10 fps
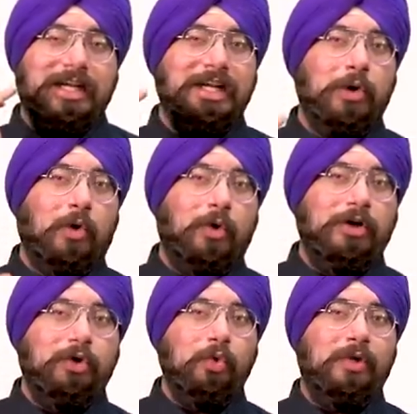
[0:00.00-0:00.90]
in
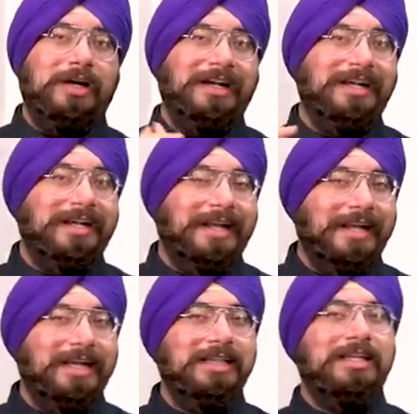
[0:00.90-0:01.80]
order to
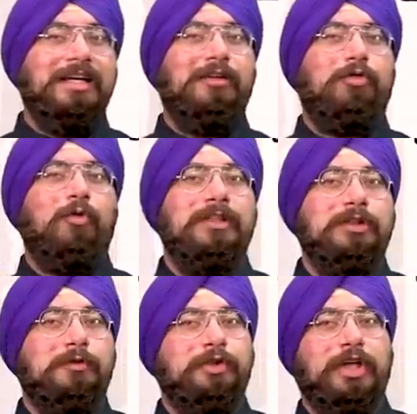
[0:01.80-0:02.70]
contain the
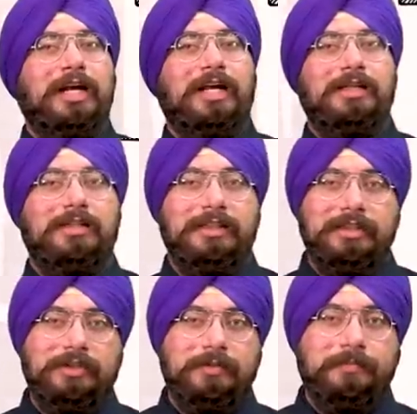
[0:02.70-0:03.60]
influence of China in the
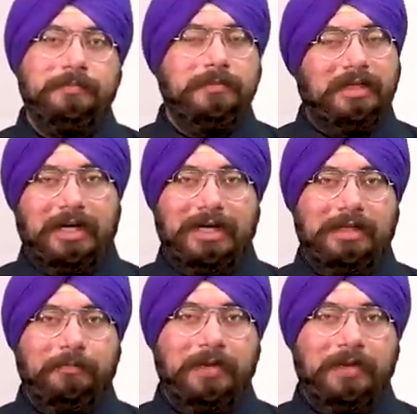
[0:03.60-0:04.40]
region, right?